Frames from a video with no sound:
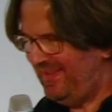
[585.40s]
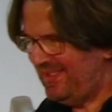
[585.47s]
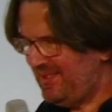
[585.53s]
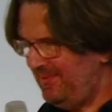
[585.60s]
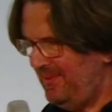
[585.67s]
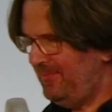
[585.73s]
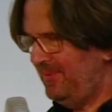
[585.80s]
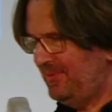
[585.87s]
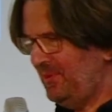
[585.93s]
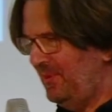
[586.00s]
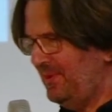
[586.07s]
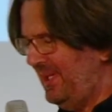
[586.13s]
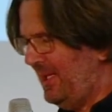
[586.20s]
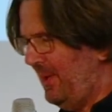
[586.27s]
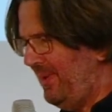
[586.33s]
this, we were
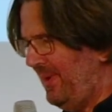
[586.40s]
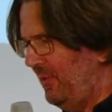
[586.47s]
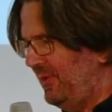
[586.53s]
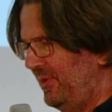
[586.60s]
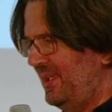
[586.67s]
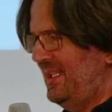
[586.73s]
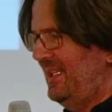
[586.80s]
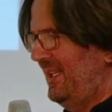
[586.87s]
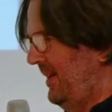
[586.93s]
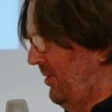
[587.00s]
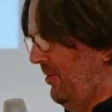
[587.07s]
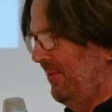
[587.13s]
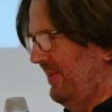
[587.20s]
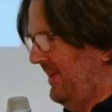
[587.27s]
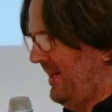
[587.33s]
talking about
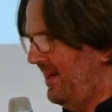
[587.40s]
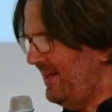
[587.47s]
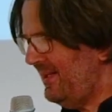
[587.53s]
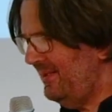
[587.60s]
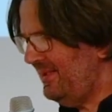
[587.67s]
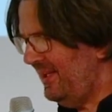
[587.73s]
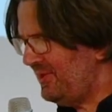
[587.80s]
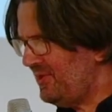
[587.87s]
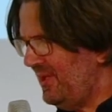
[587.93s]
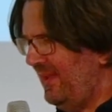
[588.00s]
or an architecture,